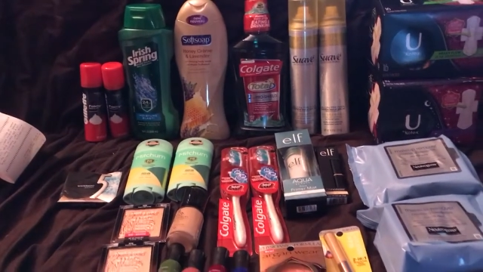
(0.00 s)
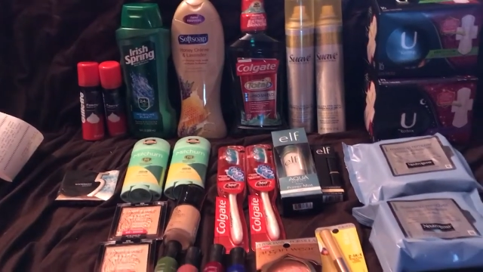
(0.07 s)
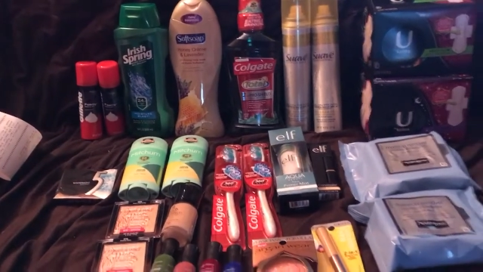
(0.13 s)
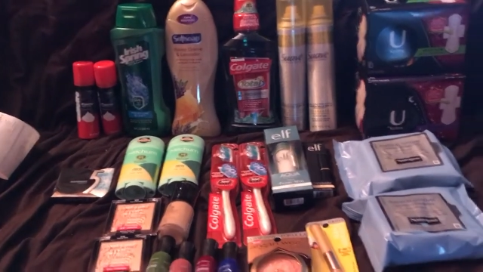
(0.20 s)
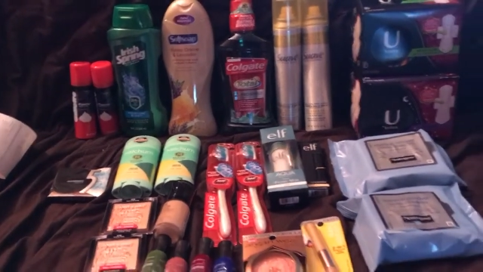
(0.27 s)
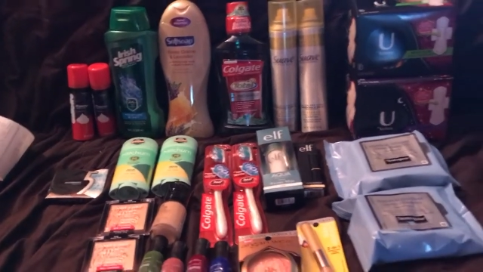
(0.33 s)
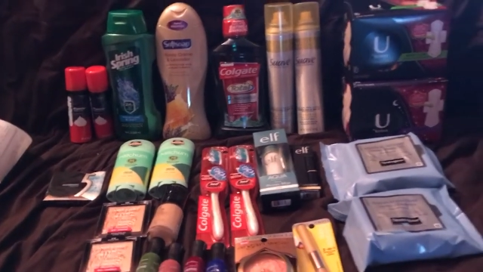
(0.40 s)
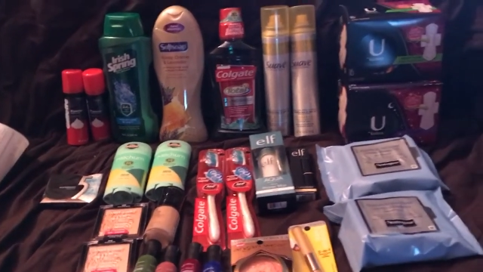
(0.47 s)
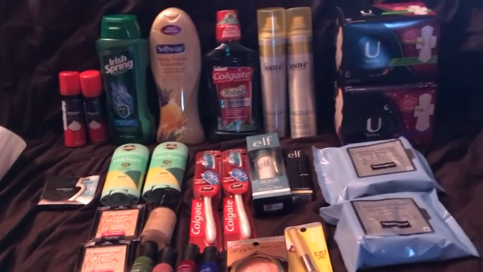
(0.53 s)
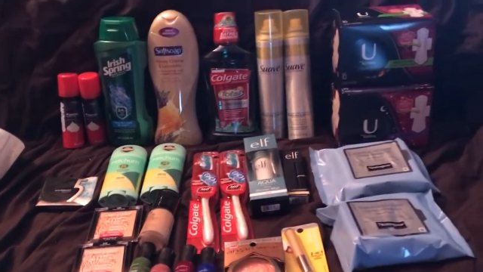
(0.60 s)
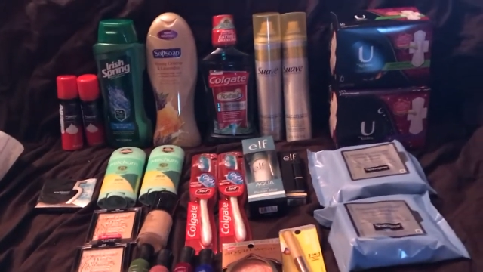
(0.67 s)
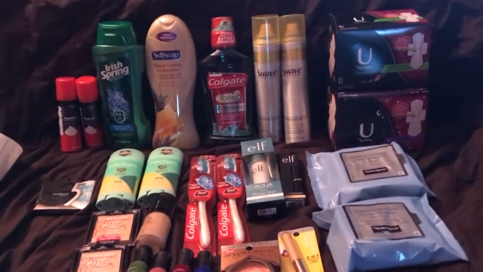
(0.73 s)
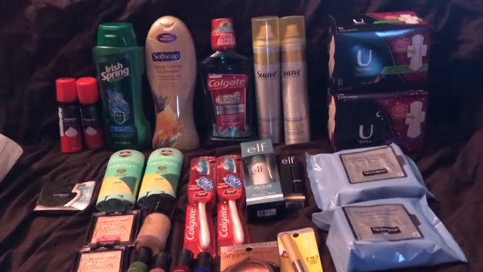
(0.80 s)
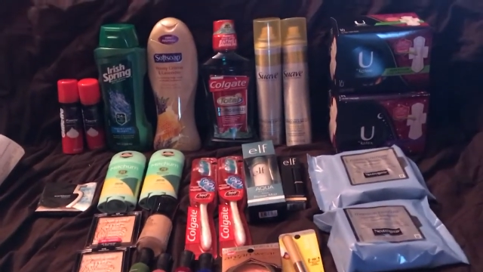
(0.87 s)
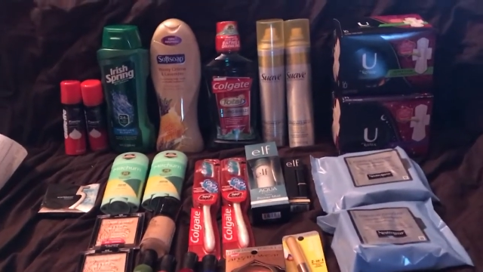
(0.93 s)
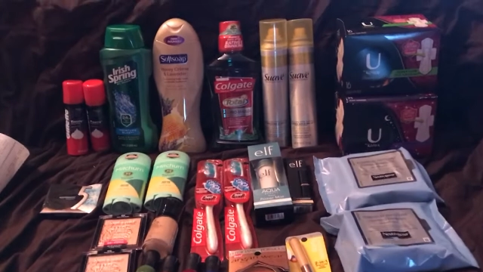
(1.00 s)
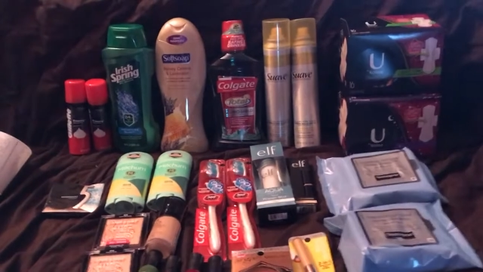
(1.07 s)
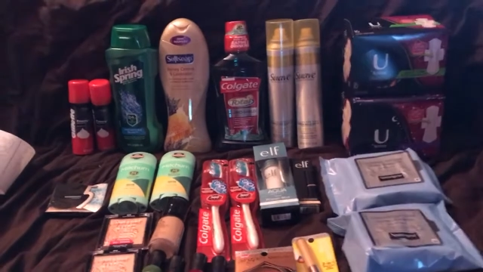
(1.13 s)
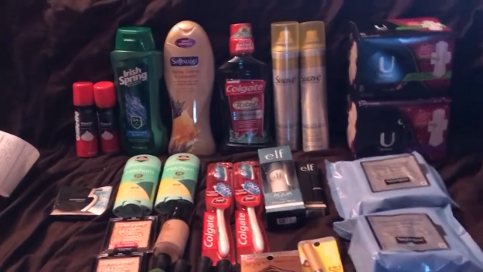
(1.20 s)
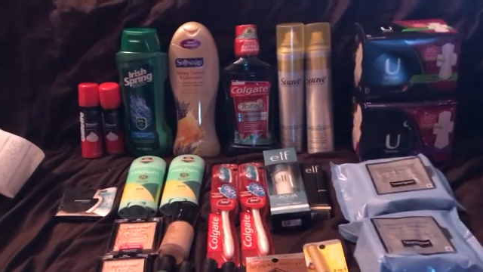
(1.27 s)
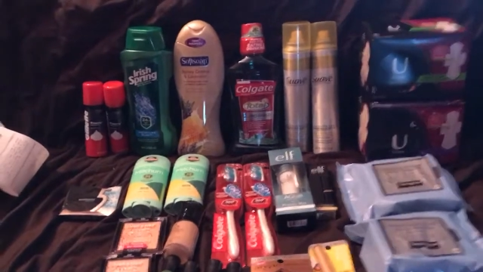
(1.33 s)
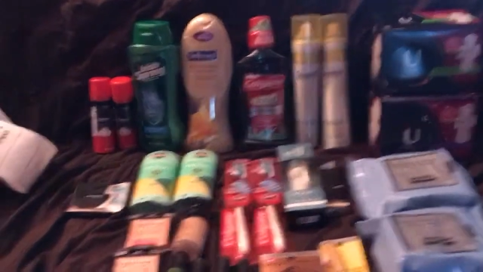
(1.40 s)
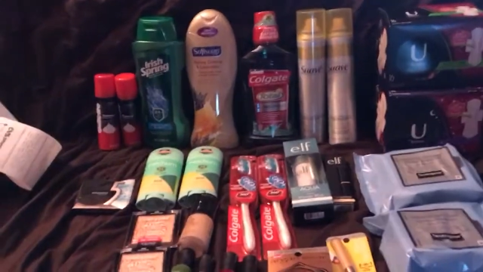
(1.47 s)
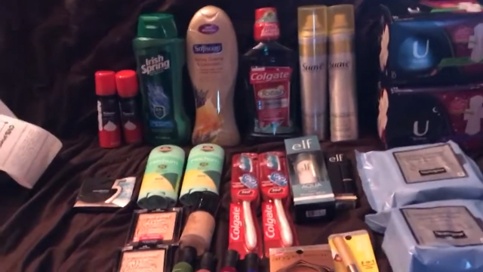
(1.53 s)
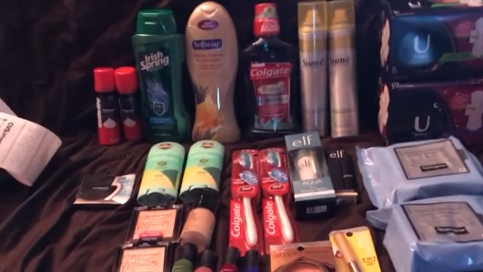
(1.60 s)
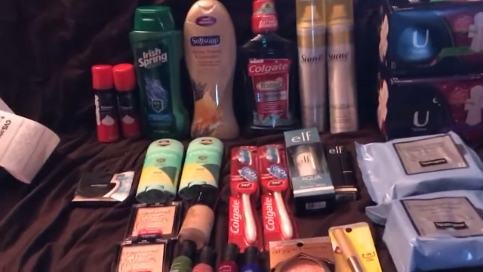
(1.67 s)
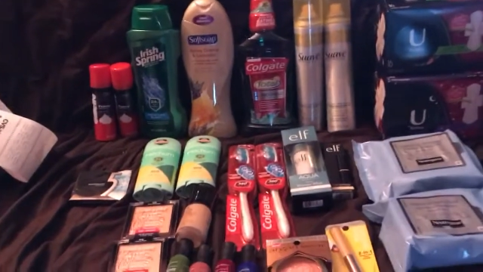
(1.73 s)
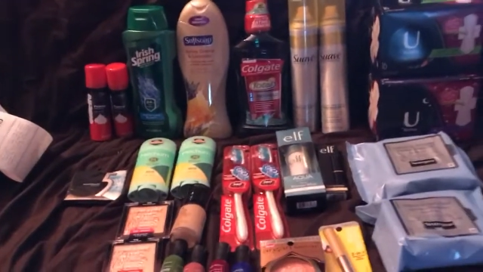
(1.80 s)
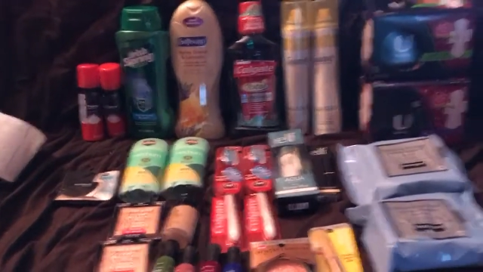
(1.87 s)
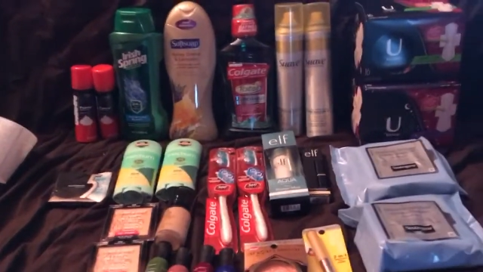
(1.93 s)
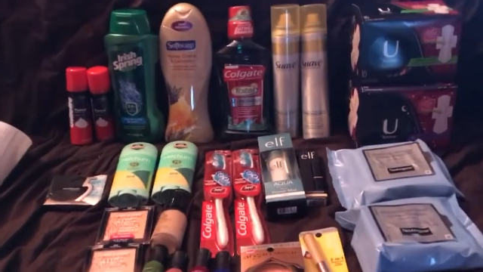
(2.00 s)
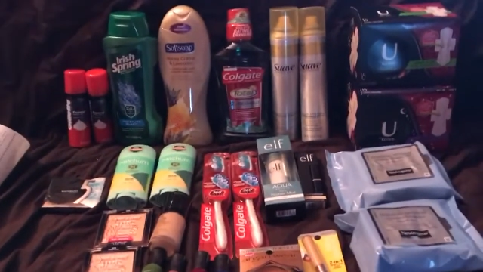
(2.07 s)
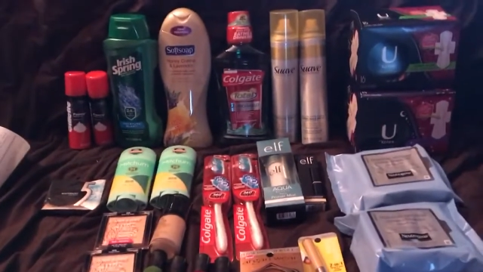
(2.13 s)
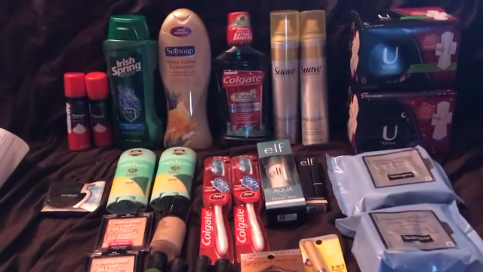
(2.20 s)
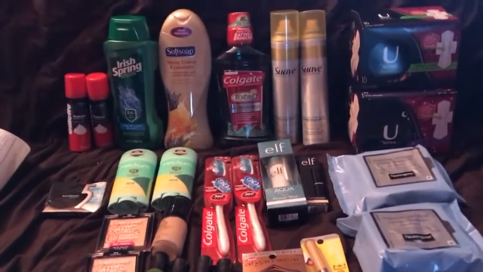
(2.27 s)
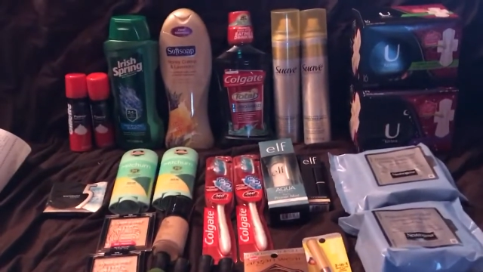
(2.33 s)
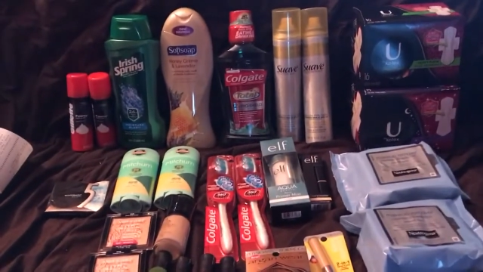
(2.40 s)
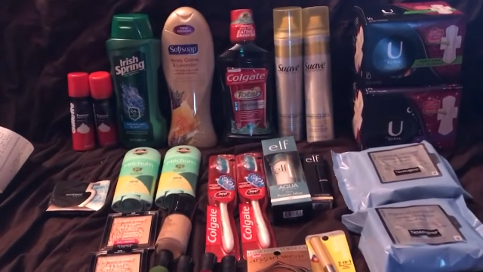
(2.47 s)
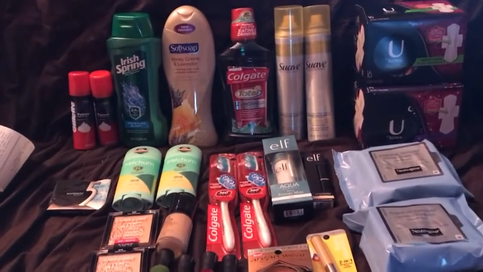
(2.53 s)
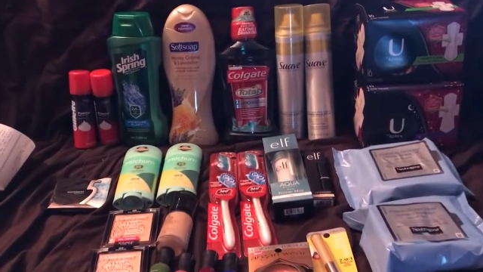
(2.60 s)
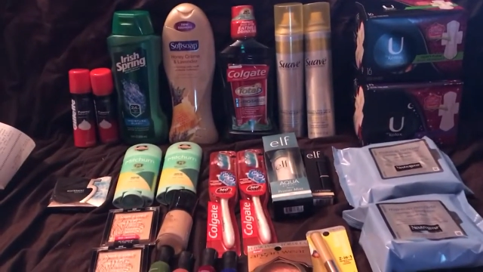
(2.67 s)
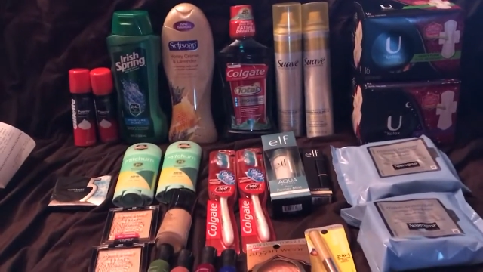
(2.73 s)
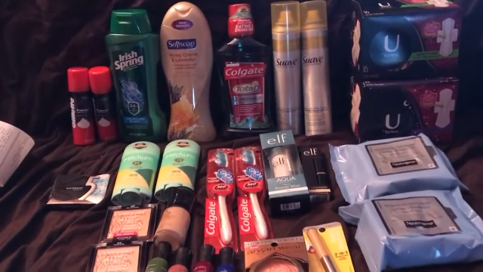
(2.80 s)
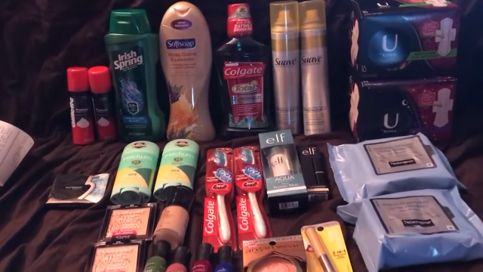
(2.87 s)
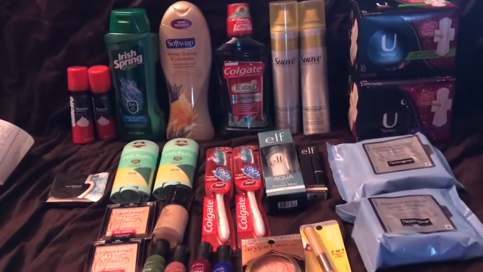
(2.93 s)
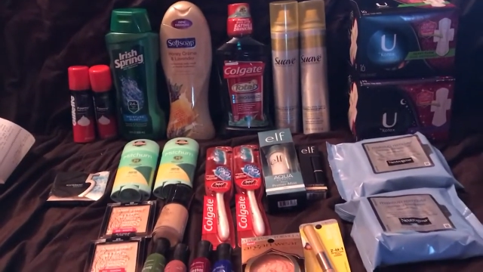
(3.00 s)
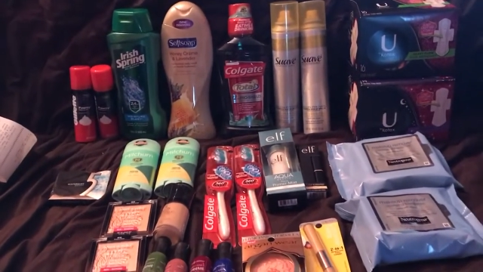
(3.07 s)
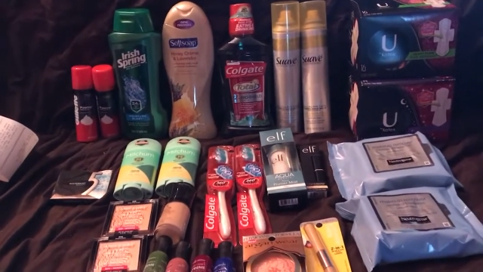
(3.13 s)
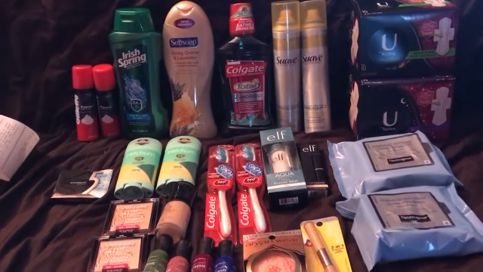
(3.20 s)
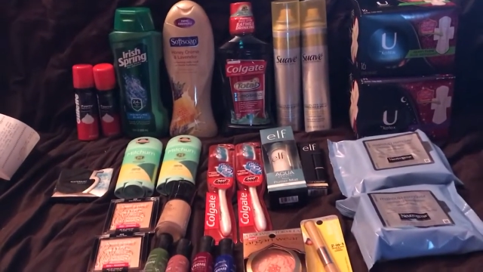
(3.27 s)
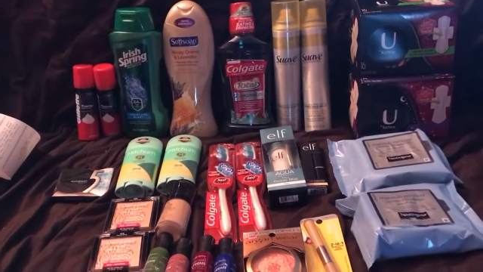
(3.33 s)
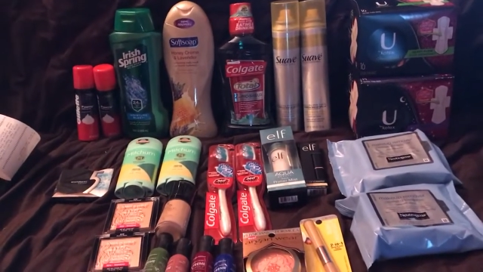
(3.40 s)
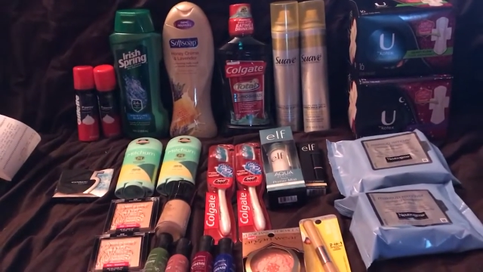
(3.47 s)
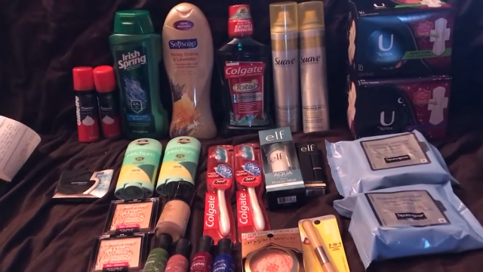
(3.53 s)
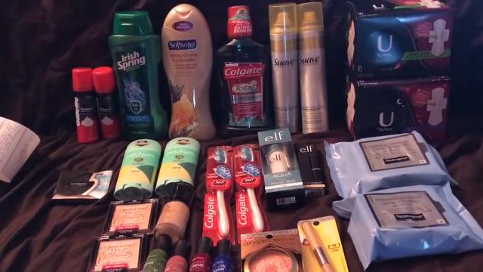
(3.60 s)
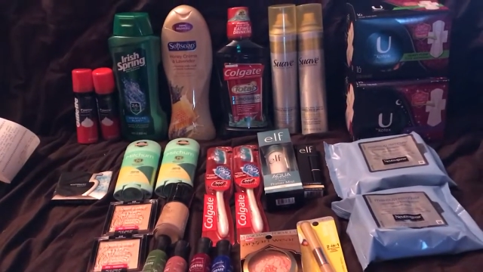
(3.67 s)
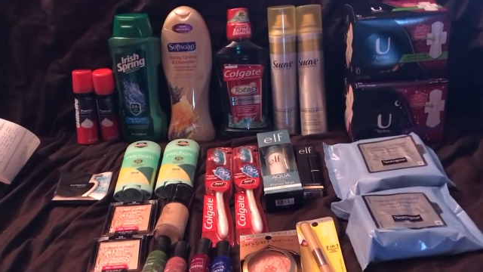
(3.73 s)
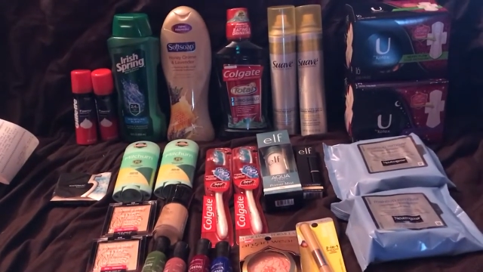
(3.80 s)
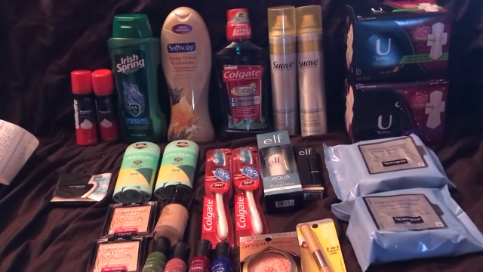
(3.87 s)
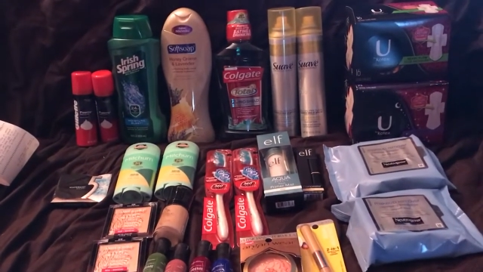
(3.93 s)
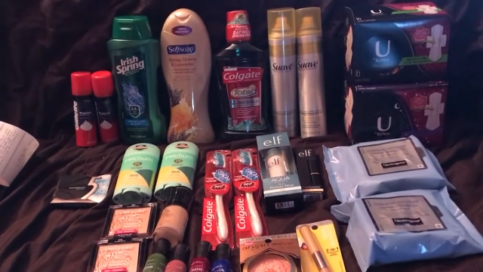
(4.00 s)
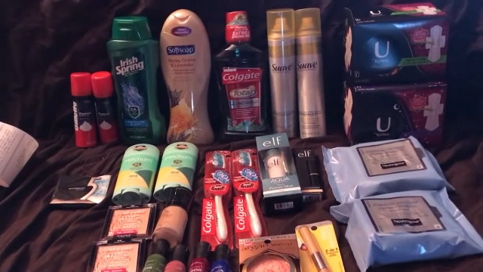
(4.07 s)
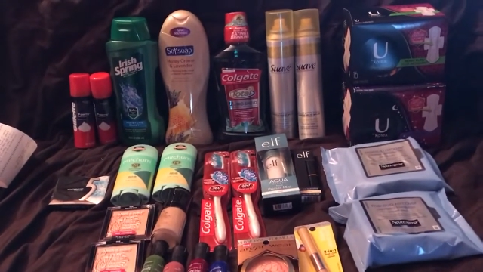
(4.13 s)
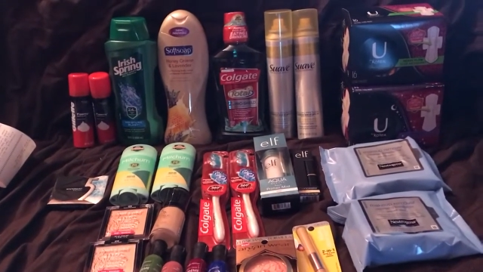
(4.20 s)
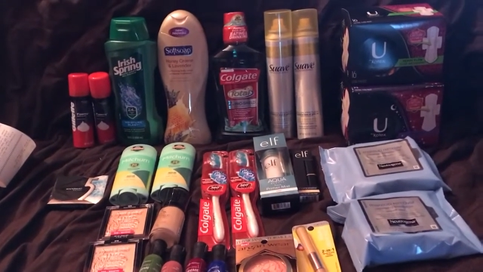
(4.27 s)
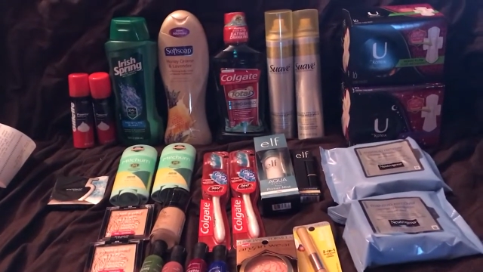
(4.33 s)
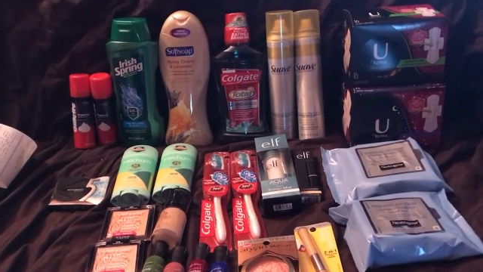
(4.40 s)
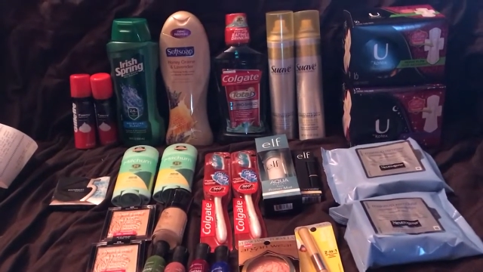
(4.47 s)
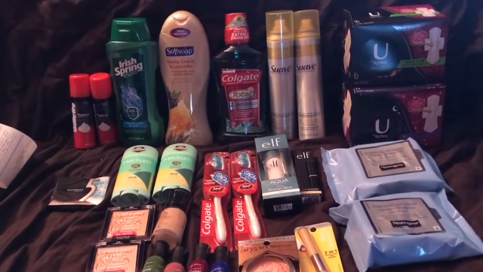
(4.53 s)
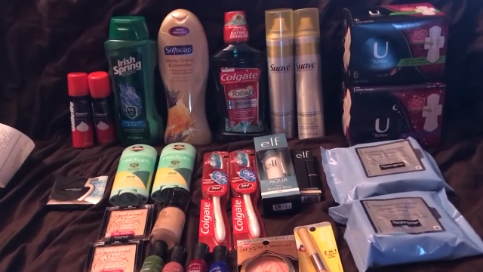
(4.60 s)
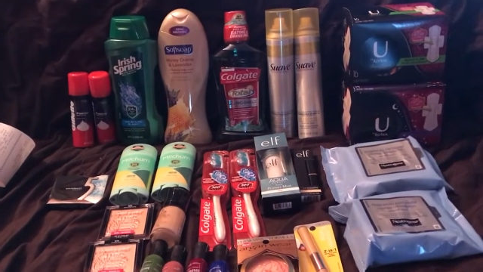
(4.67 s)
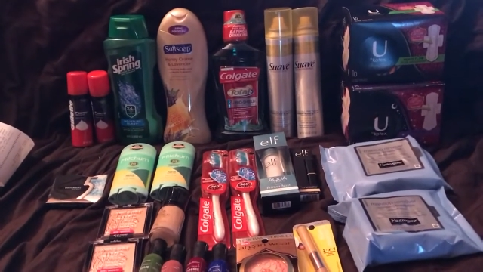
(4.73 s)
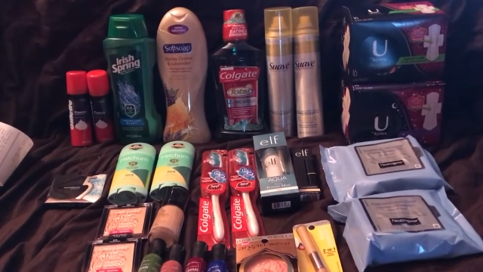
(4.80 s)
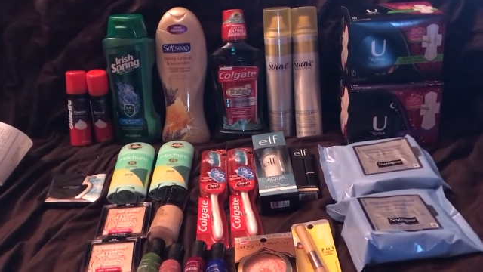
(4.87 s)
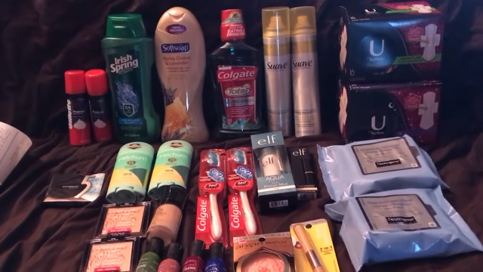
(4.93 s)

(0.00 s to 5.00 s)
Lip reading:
(no speaker visible)